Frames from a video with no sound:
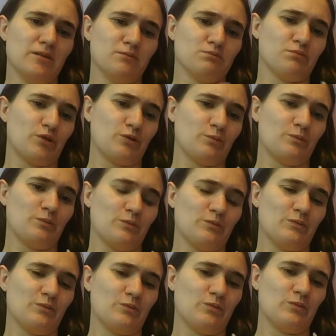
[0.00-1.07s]
but
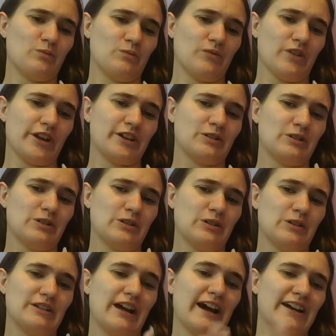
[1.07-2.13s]
like
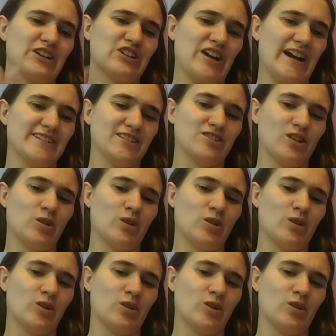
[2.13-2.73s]
tiger has its